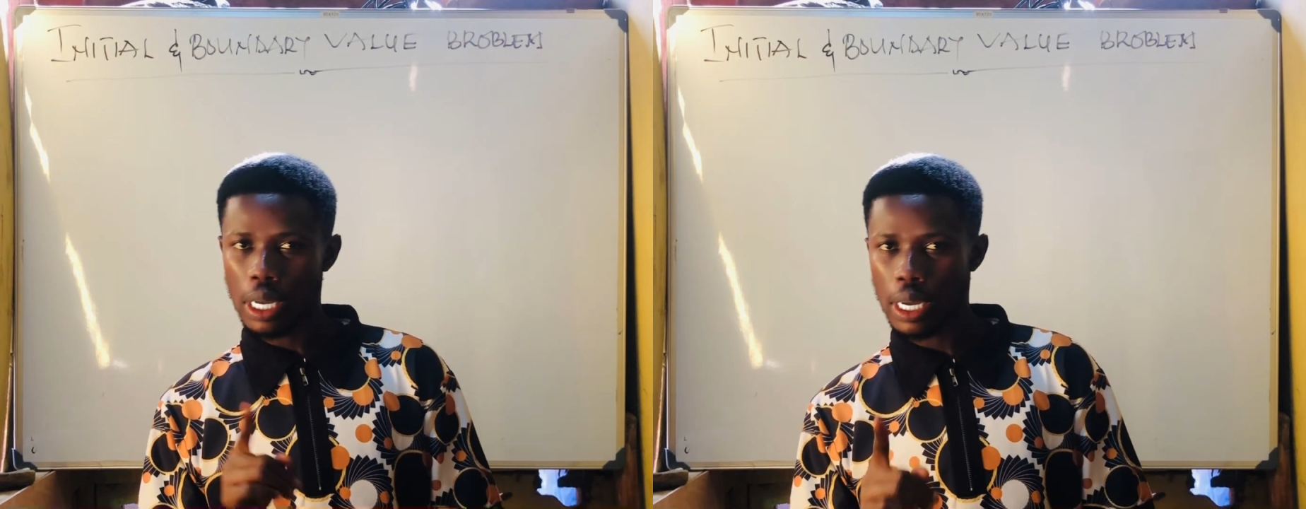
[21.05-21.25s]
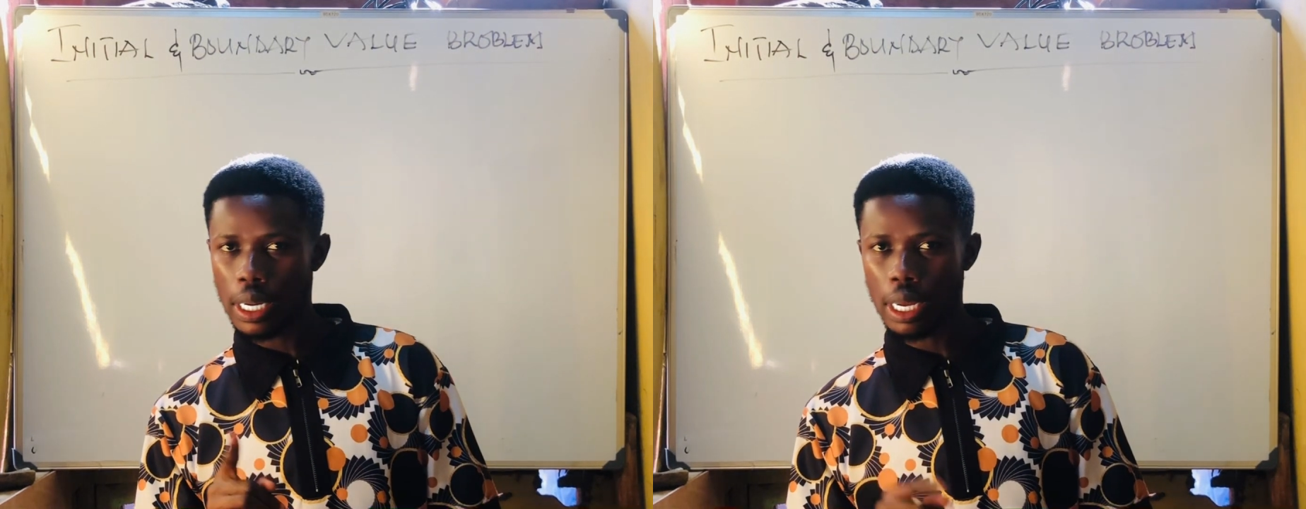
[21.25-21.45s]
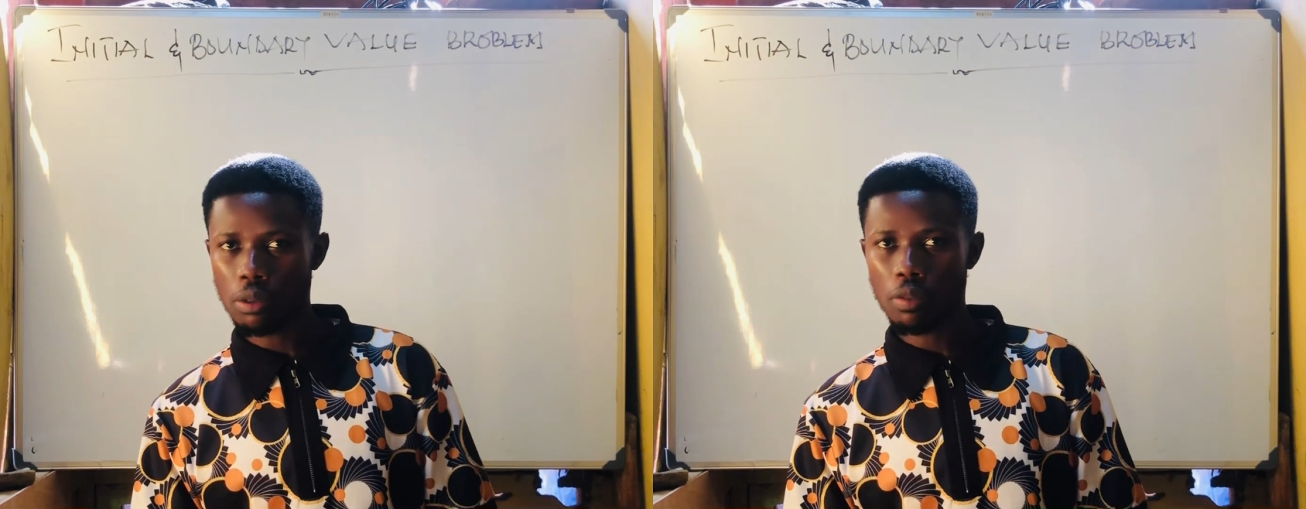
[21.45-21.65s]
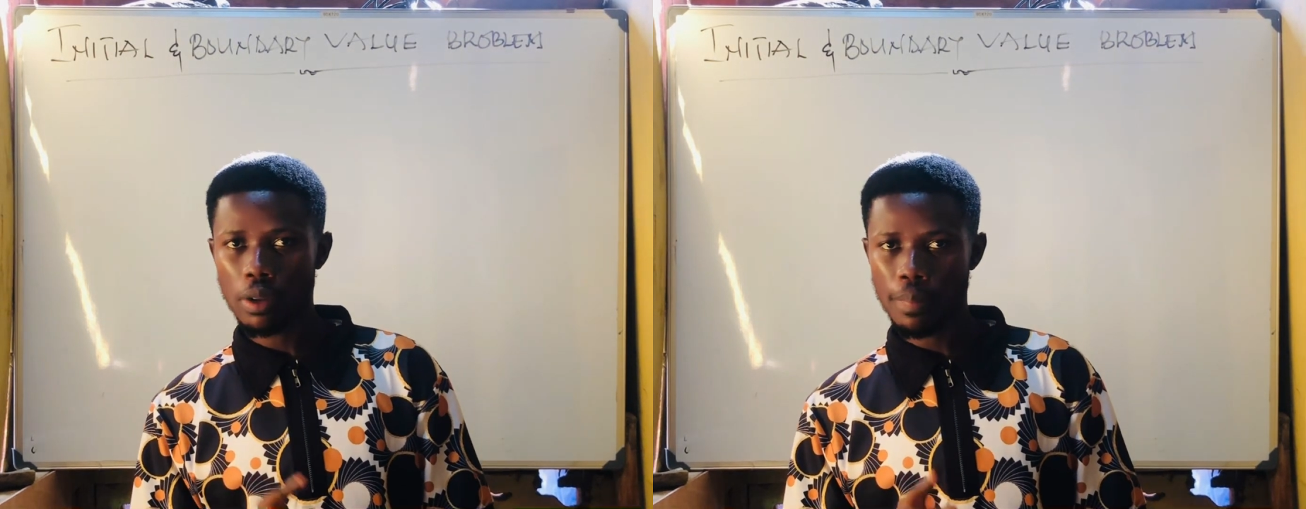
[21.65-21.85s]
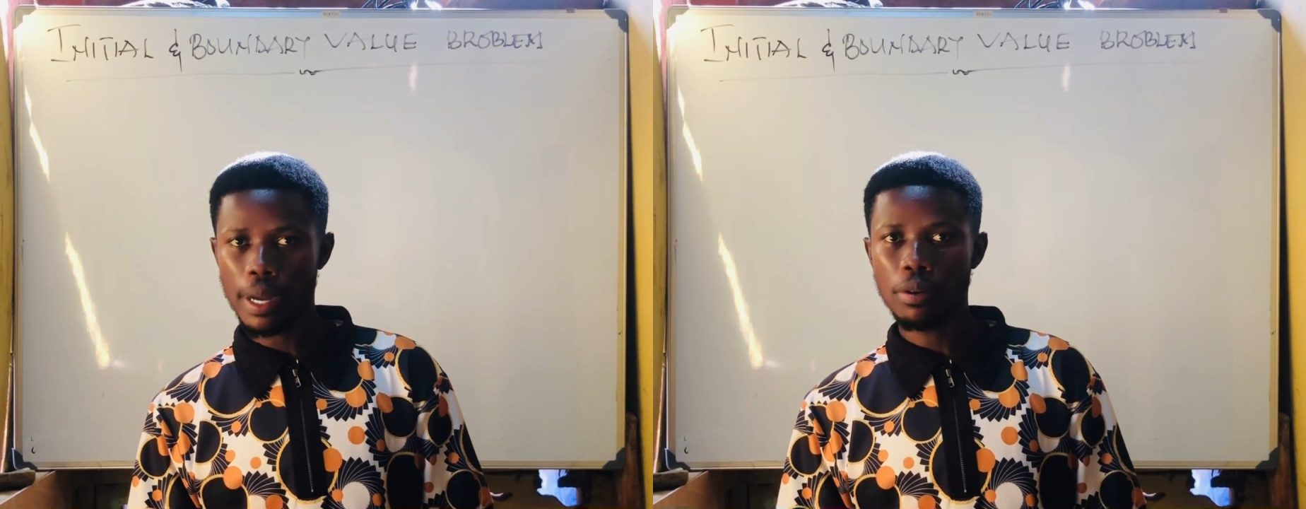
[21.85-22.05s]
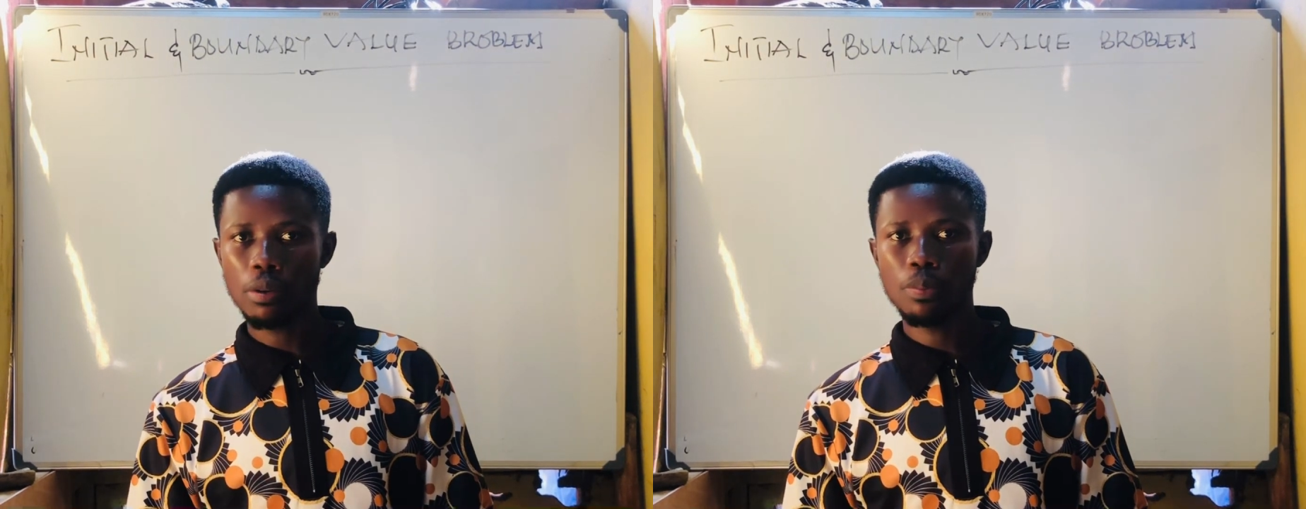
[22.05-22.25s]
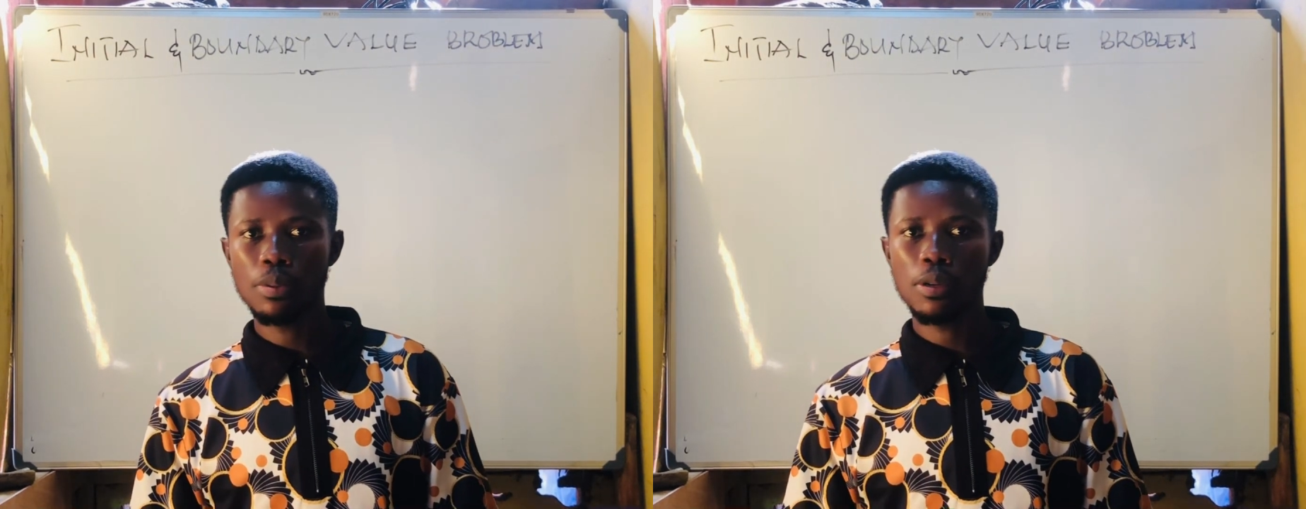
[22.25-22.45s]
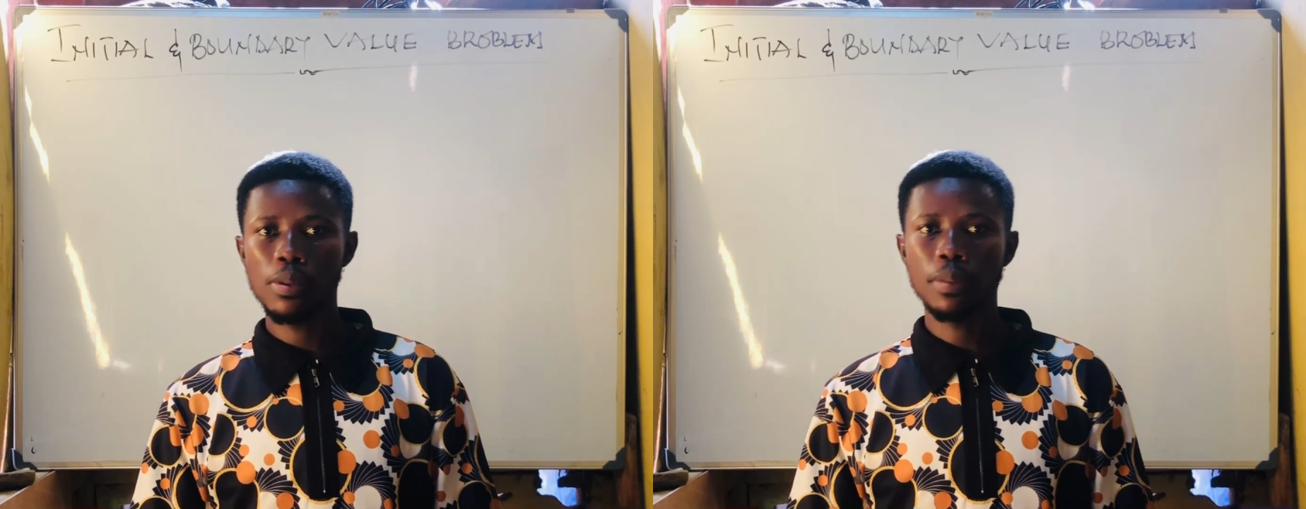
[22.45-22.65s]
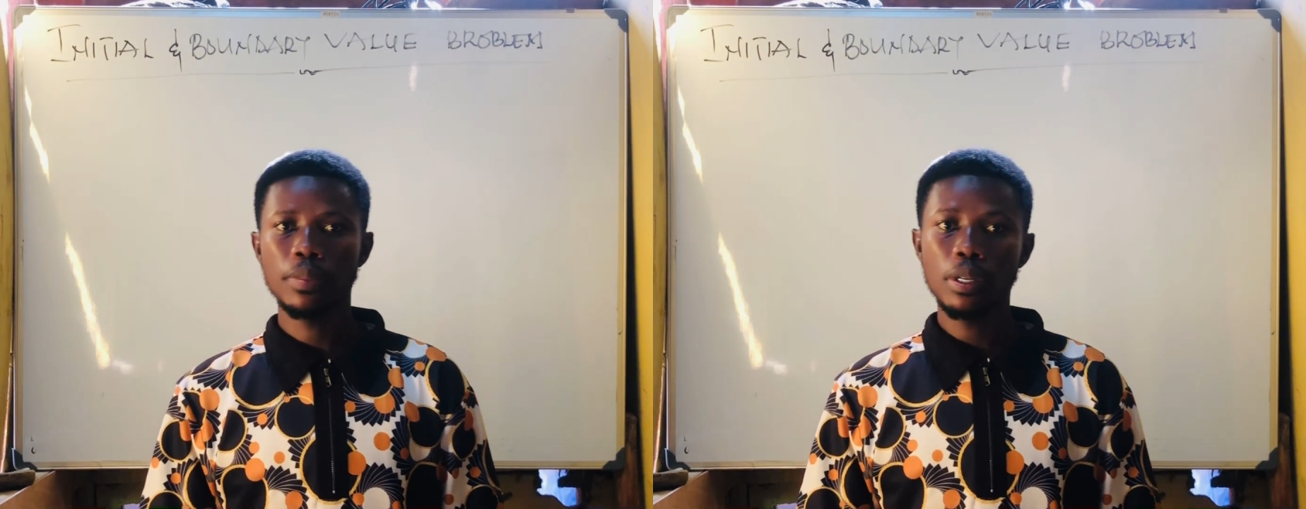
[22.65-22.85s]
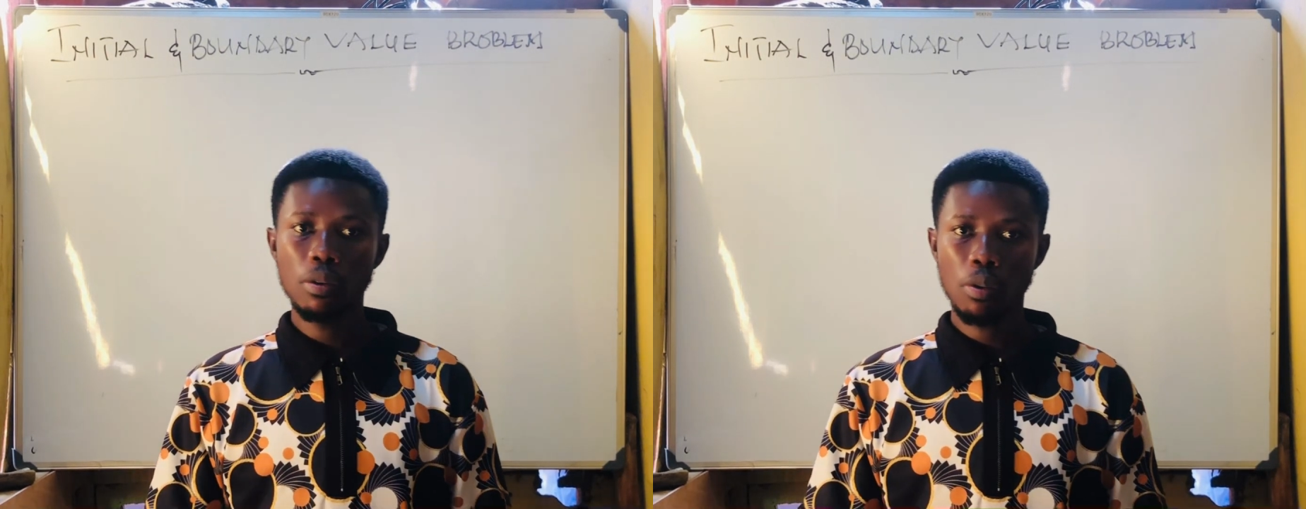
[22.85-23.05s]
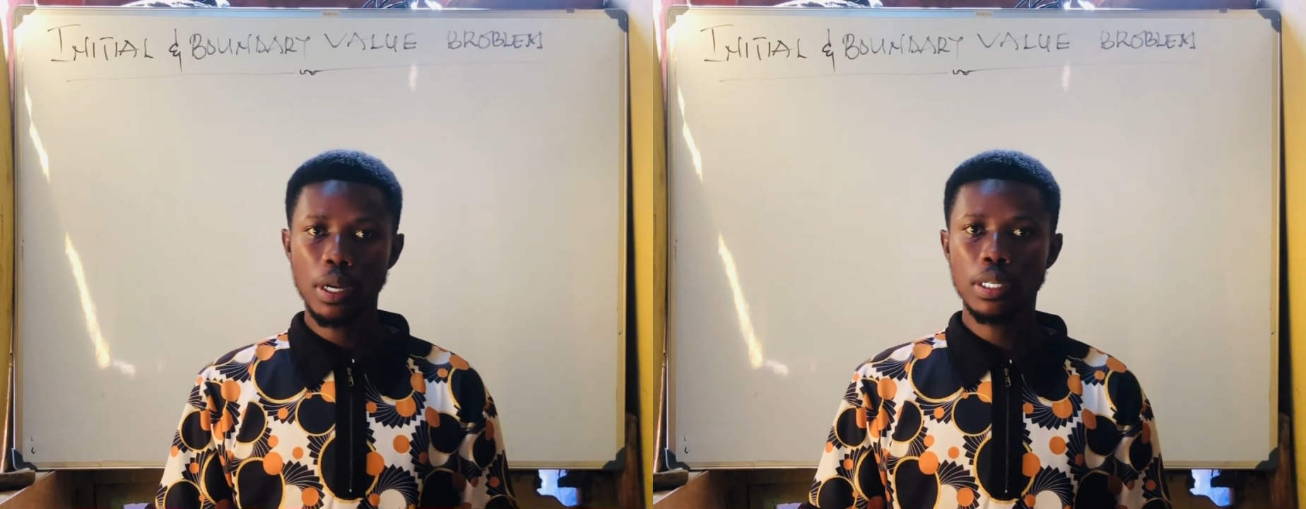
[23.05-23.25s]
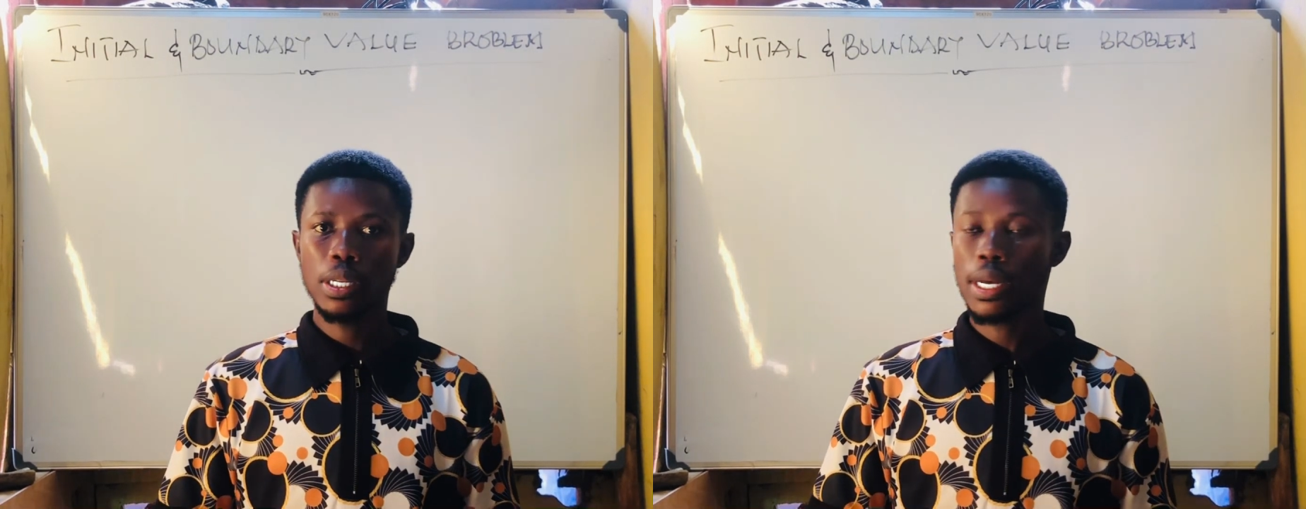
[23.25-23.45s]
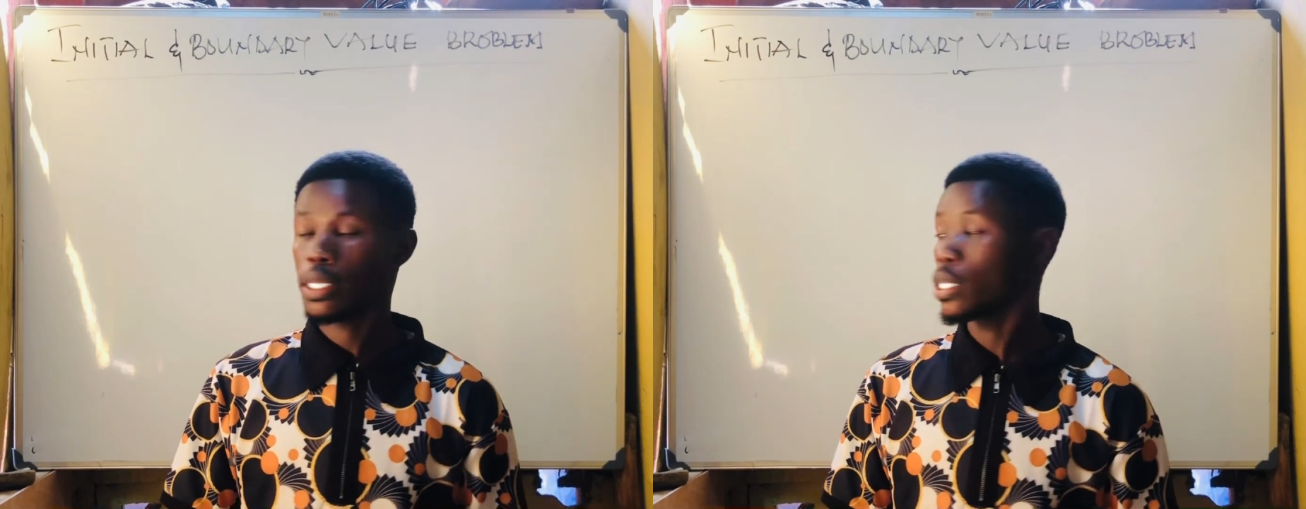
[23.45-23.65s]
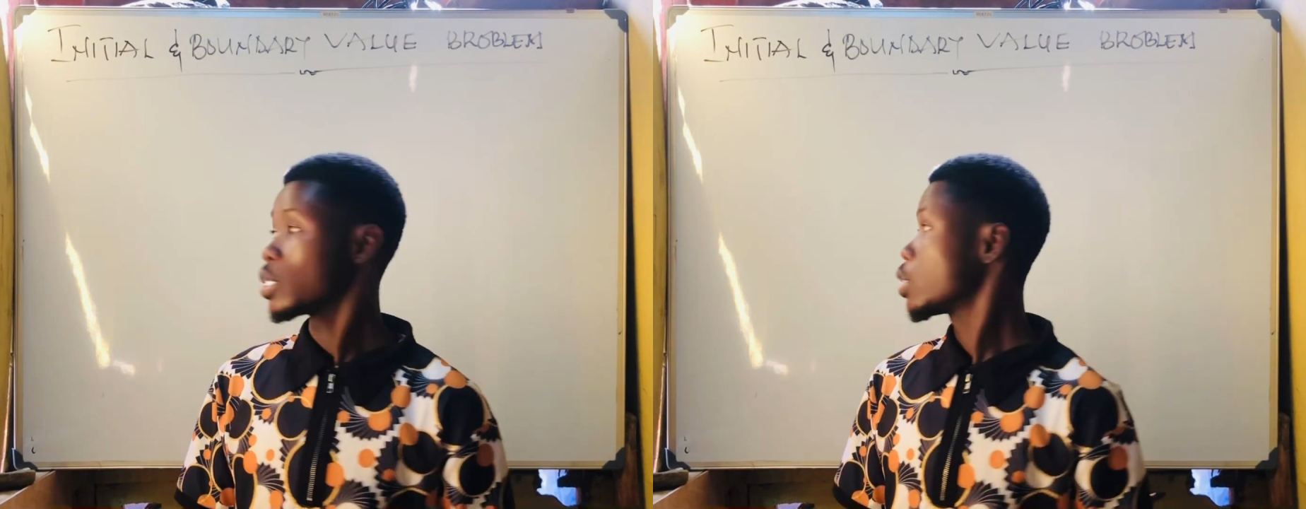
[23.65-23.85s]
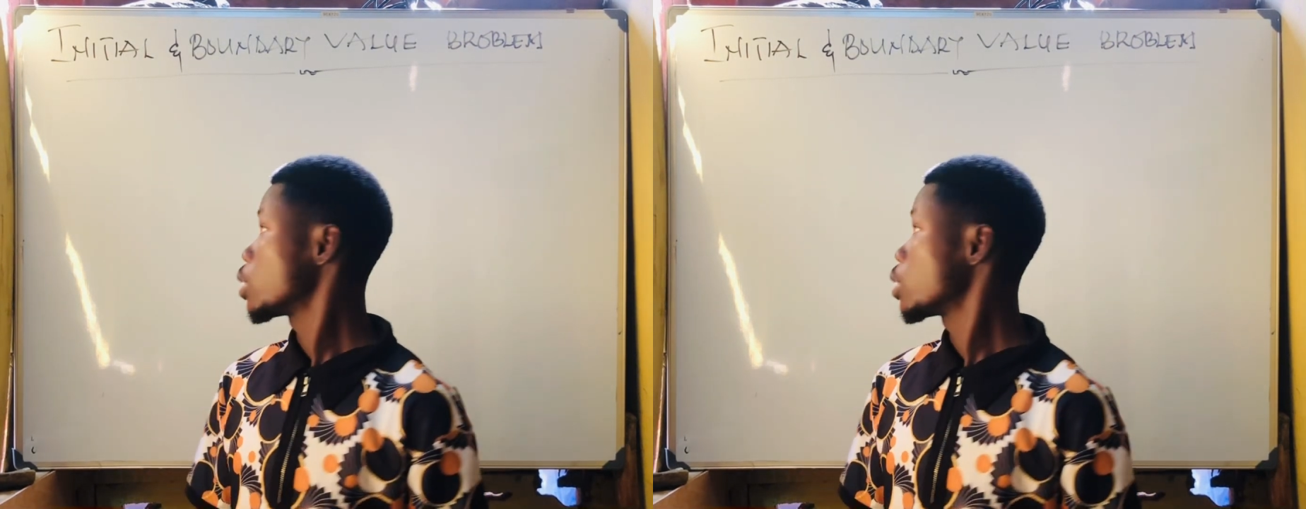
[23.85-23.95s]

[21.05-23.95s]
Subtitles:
and that of the boundary problem? What does